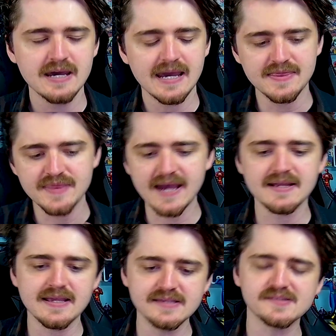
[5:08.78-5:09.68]
And that
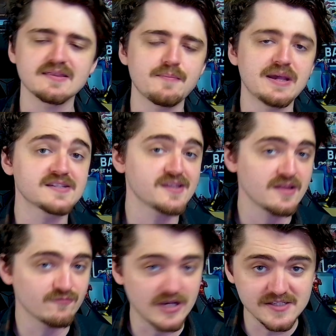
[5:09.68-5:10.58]
is the best
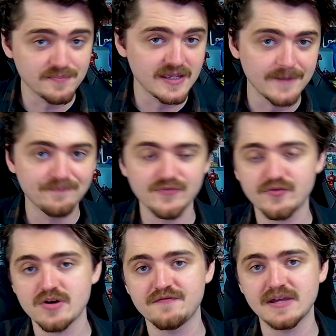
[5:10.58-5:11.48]
recipe
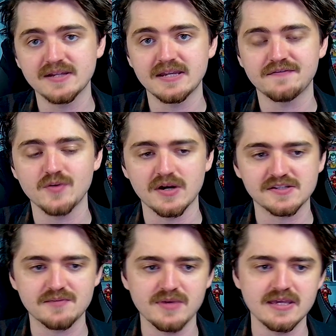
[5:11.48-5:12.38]
for a villain, if you
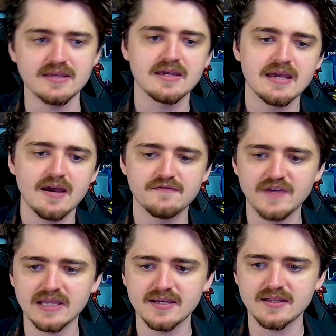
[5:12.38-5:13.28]
ask me. A
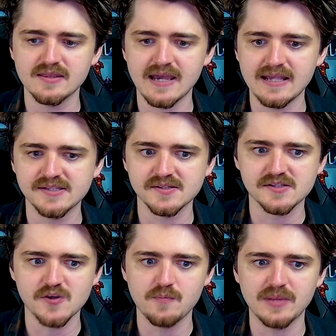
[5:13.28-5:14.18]
villain that isn't
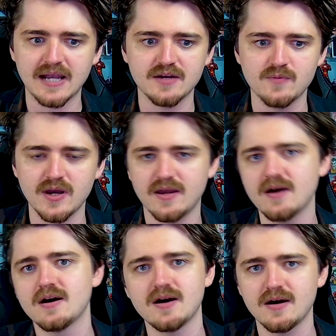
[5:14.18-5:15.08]
so black and white,
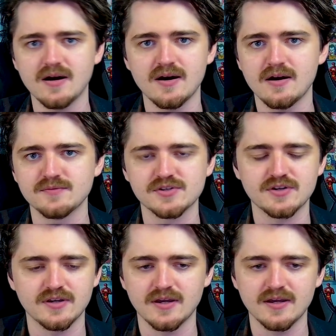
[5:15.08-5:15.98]
ha ha ha, I'm just
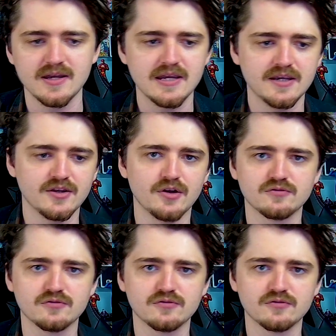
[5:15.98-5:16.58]
gonna, you know,